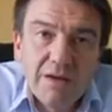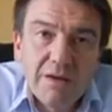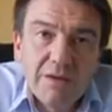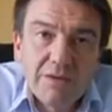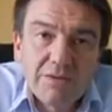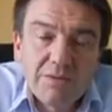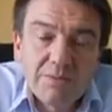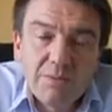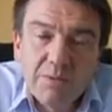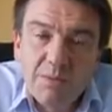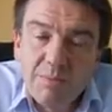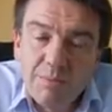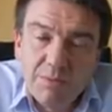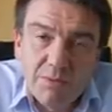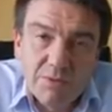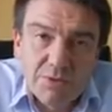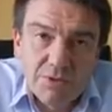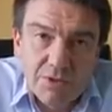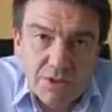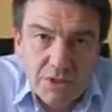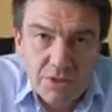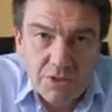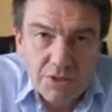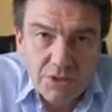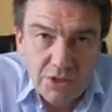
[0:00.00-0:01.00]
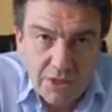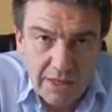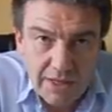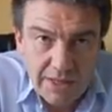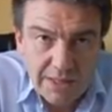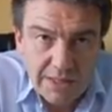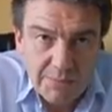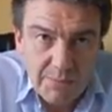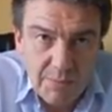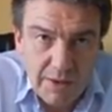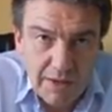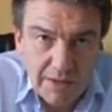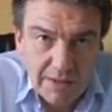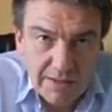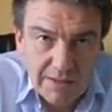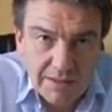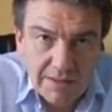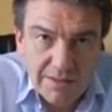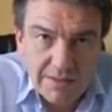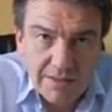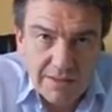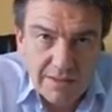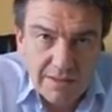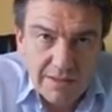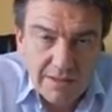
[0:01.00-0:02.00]
some of the more social
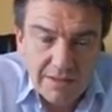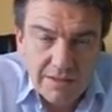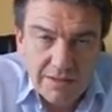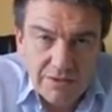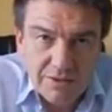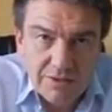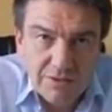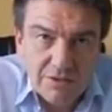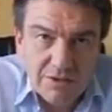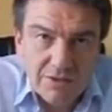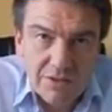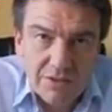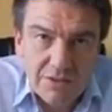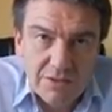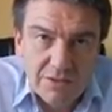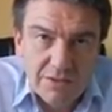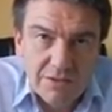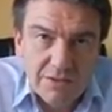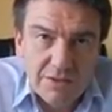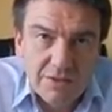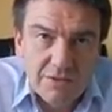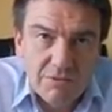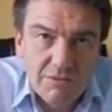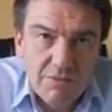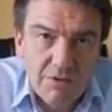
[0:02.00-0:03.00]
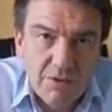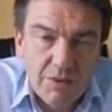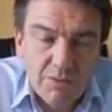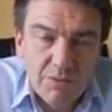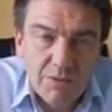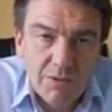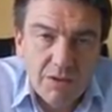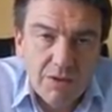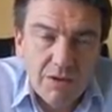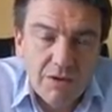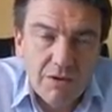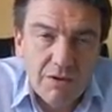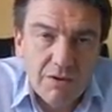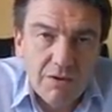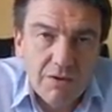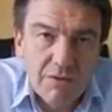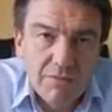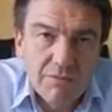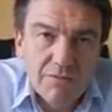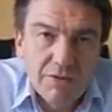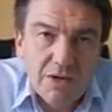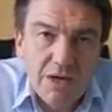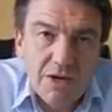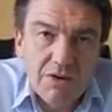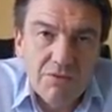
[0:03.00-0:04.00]
aspects, such as the role of
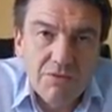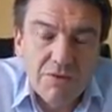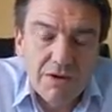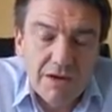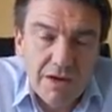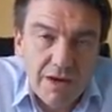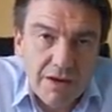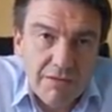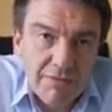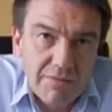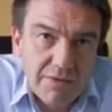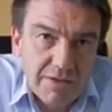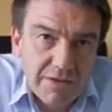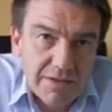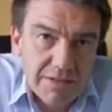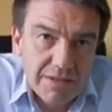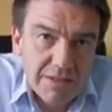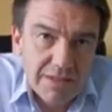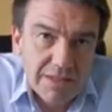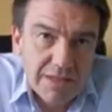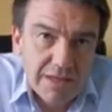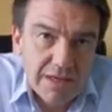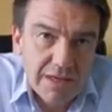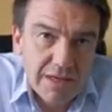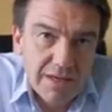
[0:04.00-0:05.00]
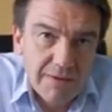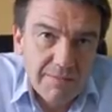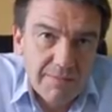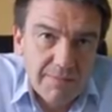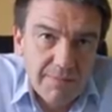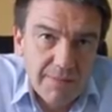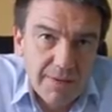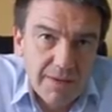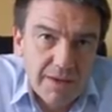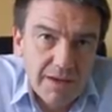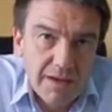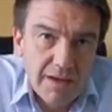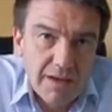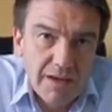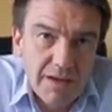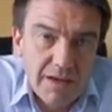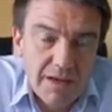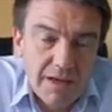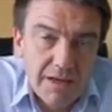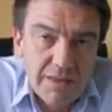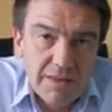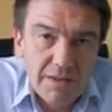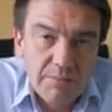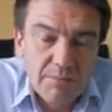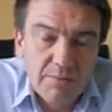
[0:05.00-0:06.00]
gender and diversity
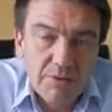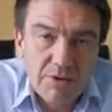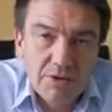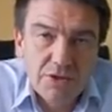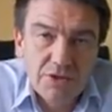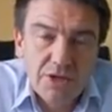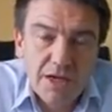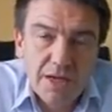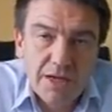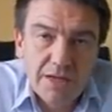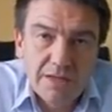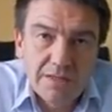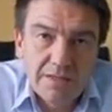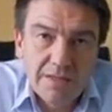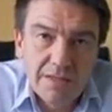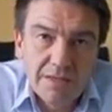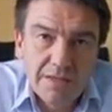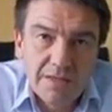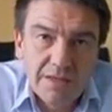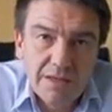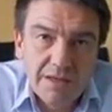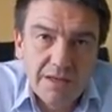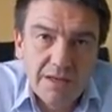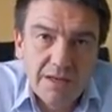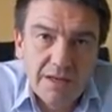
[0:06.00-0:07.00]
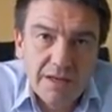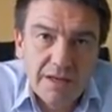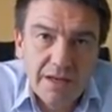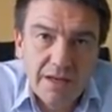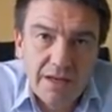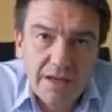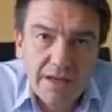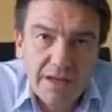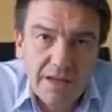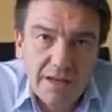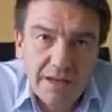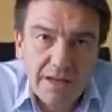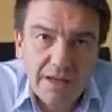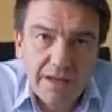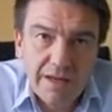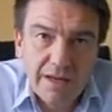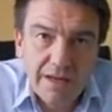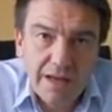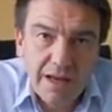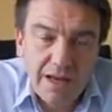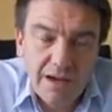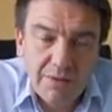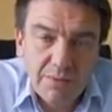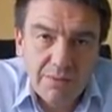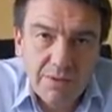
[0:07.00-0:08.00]
in the project and
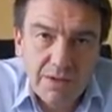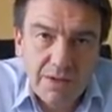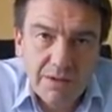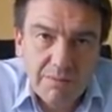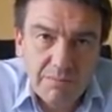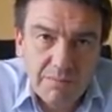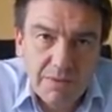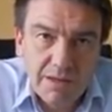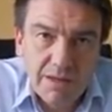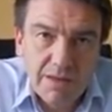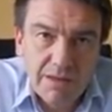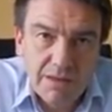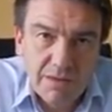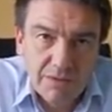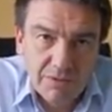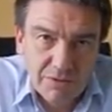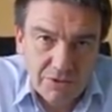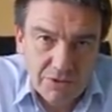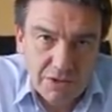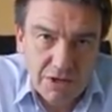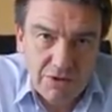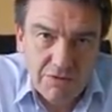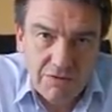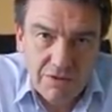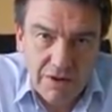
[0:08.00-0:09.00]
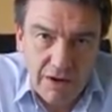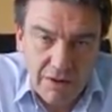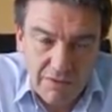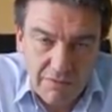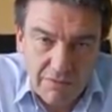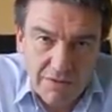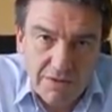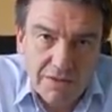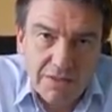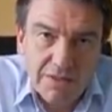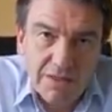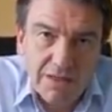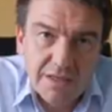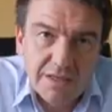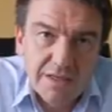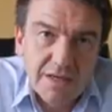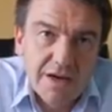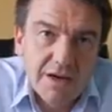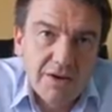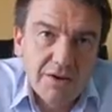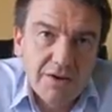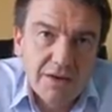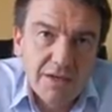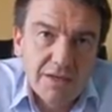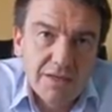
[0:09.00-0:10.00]
how we can meet those gender and diversity
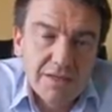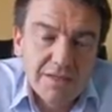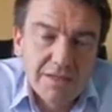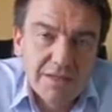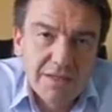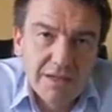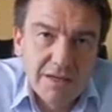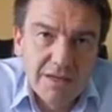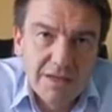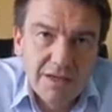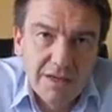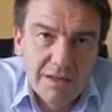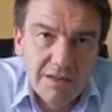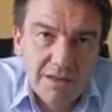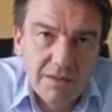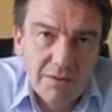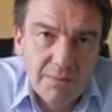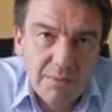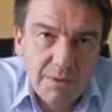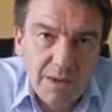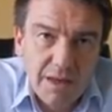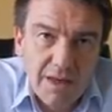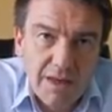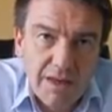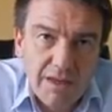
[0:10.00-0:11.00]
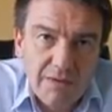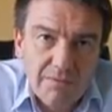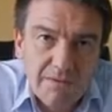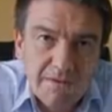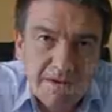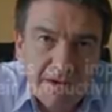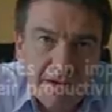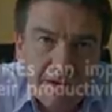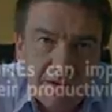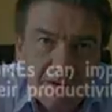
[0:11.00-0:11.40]
targets that we have in our